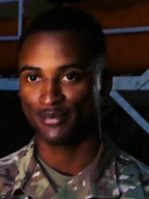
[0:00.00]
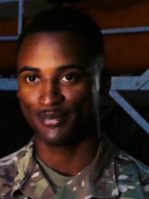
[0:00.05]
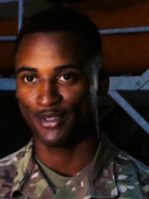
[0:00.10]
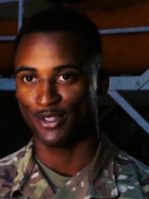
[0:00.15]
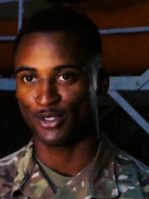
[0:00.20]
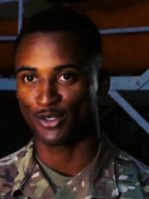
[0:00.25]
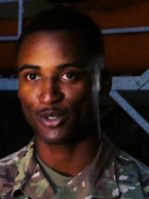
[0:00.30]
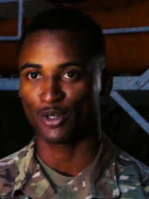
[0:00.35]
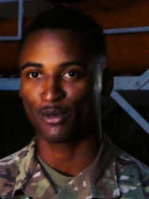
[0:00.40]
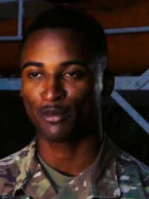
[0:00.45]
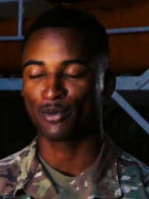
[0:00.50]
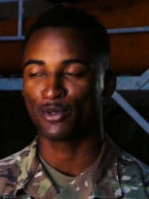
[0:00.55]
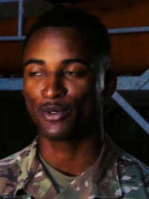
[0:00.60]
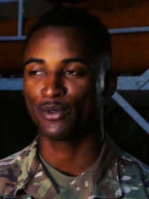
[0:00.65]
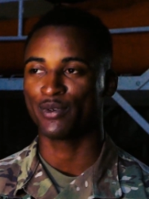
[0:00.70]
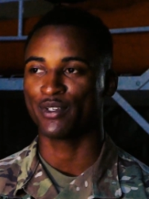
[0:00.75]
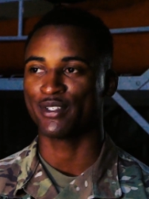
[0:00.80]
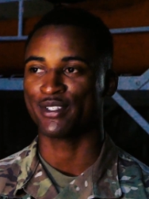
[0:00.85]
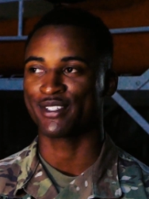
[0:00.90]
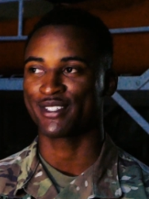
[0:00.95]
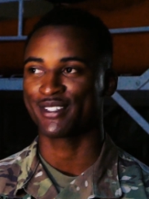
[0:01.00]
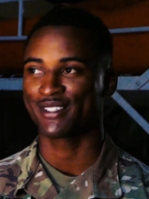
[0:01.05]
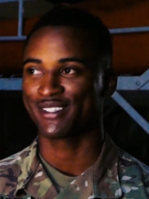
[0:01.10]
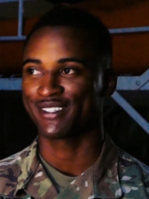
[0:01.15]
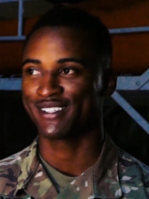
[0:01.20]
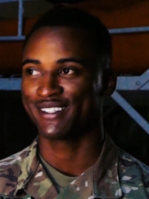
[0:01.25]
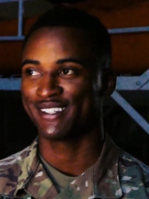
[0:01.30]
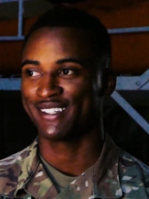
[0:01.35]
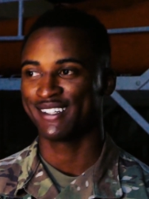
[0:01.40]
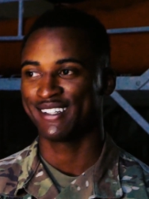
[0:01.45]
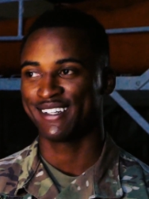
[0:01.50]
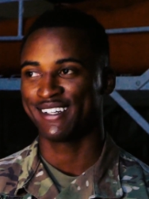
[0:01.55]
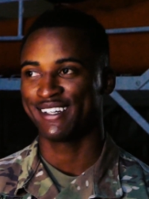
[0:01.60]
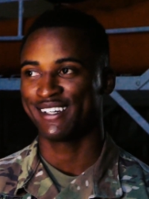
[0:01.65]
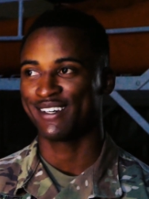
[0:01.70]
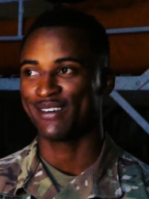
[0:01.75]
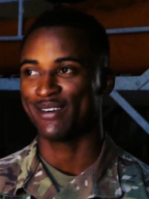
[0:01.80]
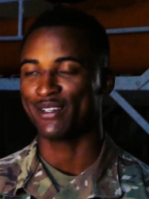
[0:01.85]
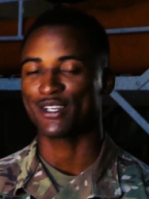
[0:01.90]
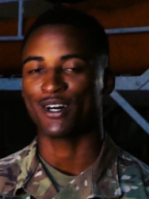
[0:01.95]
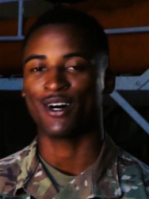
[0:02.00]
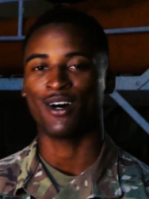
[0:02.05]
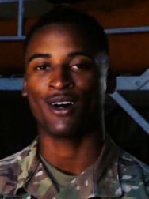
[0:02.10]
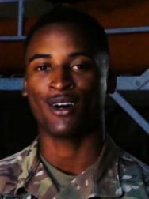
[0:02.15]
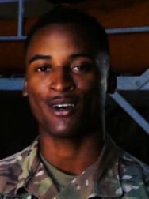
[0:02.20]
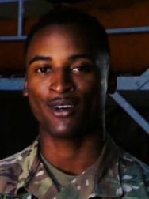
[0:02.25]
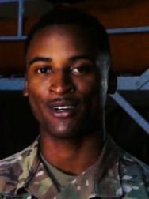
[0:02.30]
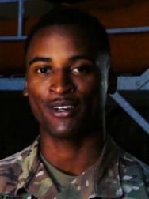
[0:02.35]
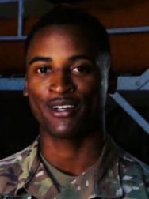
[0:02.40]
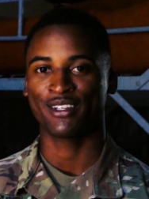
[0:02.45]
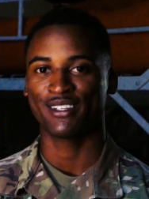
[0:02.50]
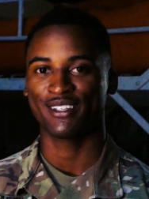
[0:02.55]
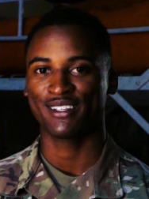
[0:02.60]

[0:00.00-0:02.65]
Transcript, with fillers: The truck pull was, was hard